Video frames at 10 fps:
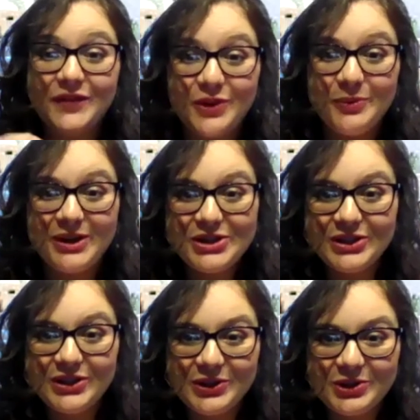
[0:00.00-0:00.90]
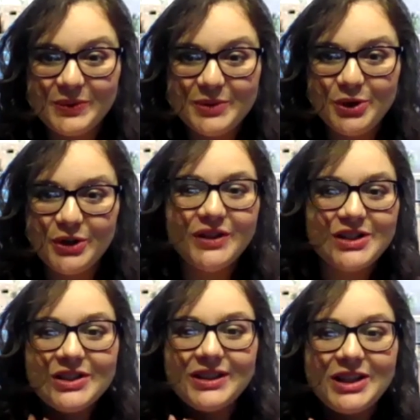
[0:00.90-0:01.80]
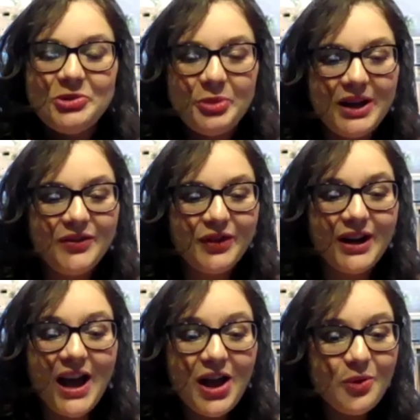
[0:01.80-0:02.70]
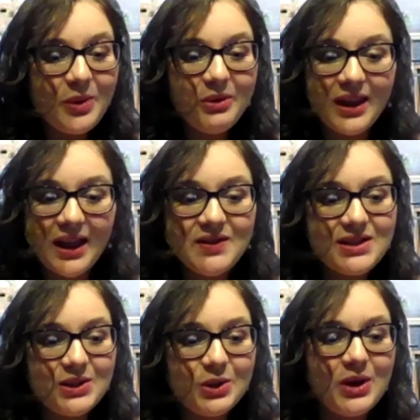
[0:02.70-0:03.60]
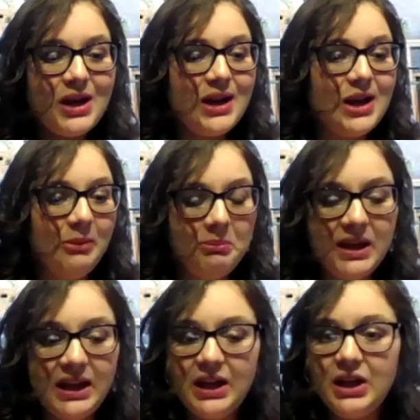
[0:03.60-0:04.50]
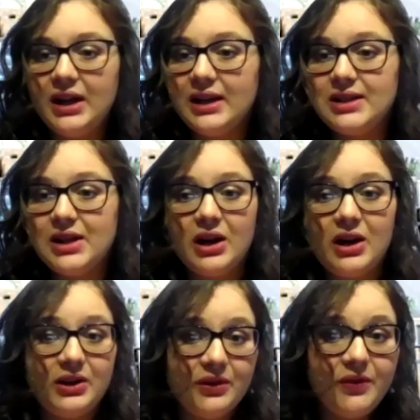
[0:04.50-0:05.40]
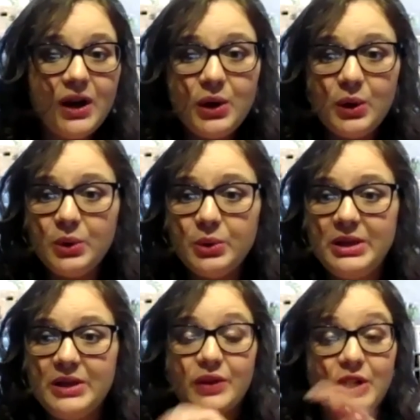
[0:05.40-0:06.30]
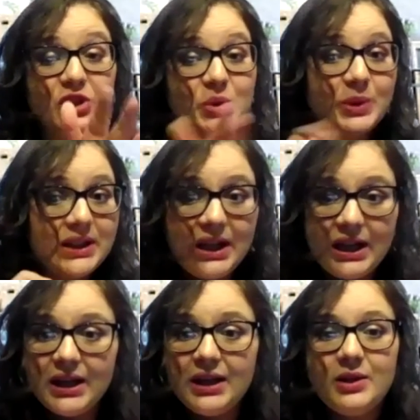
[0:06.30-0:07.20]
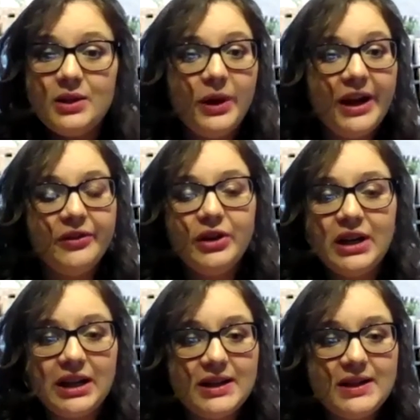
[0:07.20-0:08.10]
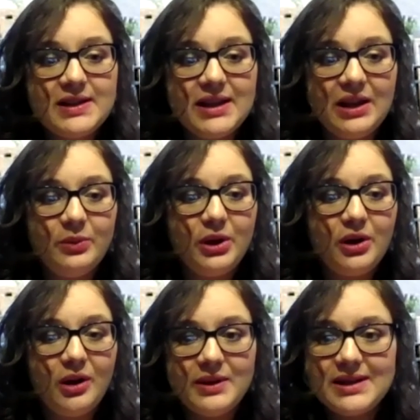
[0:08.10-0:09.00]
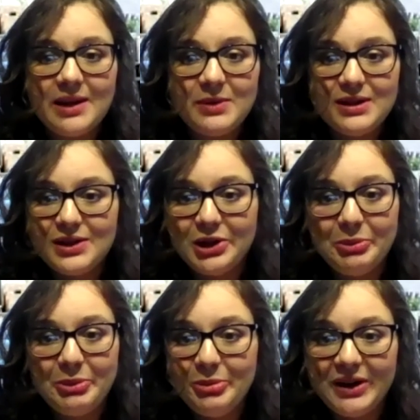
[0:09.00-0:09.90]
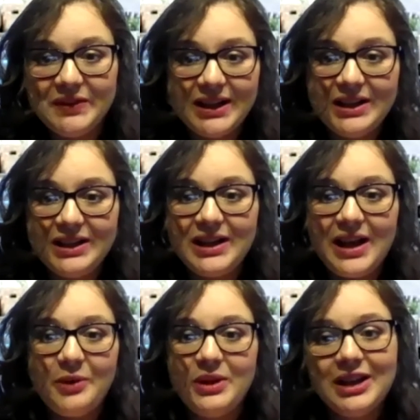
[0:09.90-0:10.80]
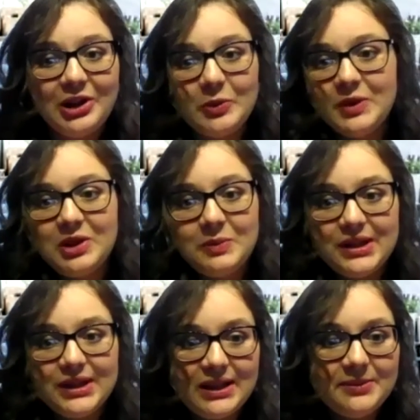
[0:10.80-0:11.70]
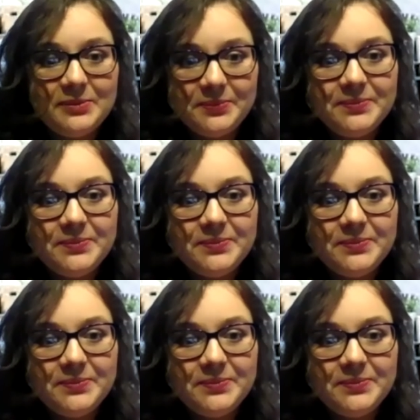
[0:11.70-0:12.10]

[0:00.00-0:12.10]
that information a little bit more efficiently. But for now, we would love to meet, talk on the phone, meet virtually, whatever it is. And we are always happy to talk about Prefnet and how we can help the community.